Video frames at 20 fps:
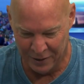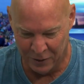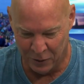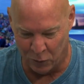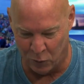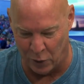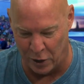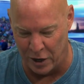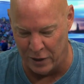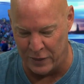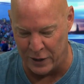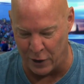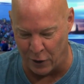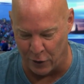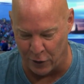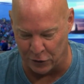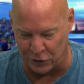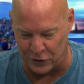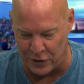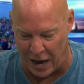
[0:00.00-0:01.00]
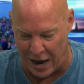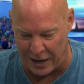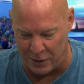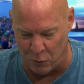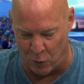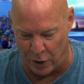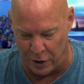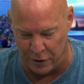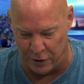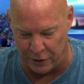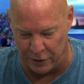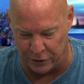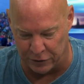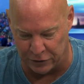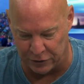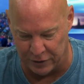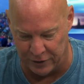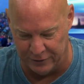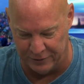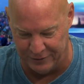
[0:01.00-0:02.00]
One of the Earth's nine wonders.